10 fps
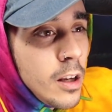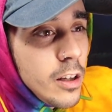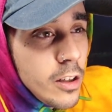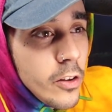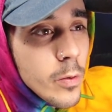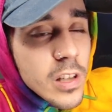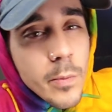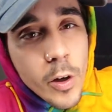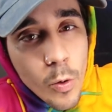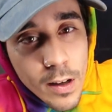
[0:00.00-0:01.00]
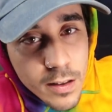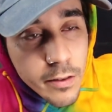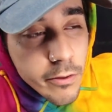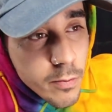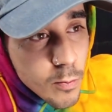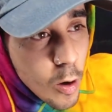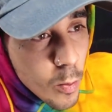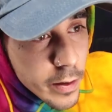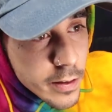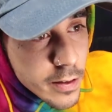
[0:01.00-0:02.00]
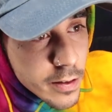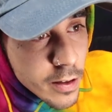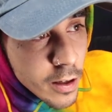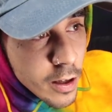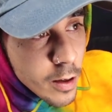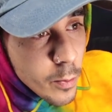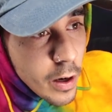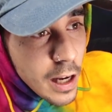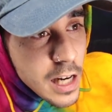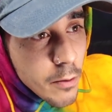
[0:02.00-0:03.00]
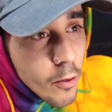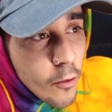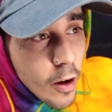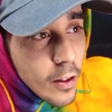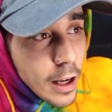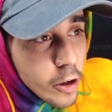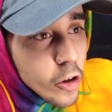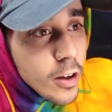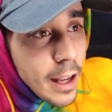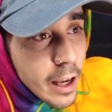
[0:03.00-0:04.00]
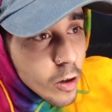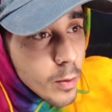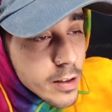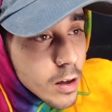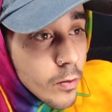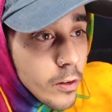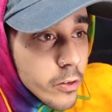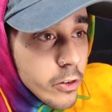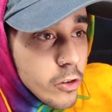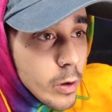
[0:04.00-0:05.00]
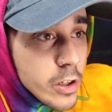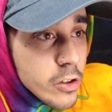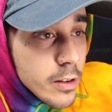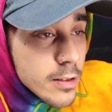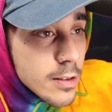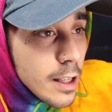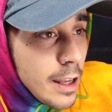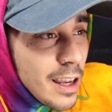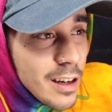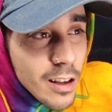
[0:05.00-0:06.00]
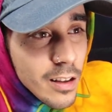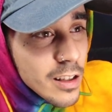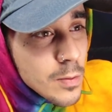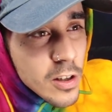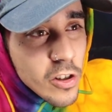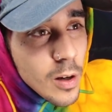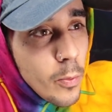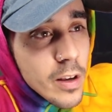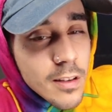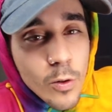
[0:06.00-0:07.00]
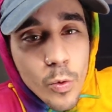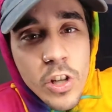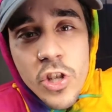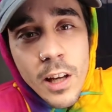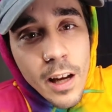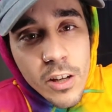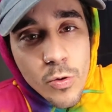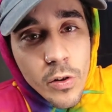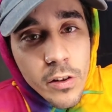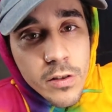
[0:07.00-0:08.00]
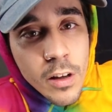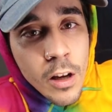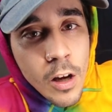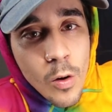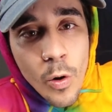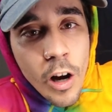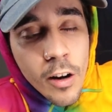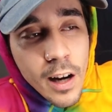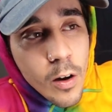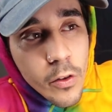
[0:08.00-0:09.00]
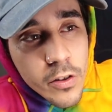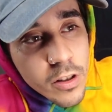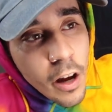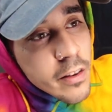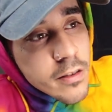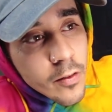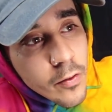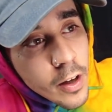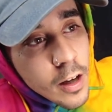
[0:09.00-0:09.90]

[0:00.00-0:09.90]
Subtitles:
You know, there were some aggressive moments, but I never felt like I couldn't handle myself in those situations. And especially in a place like Rishikesh, where I hung out, there's tons of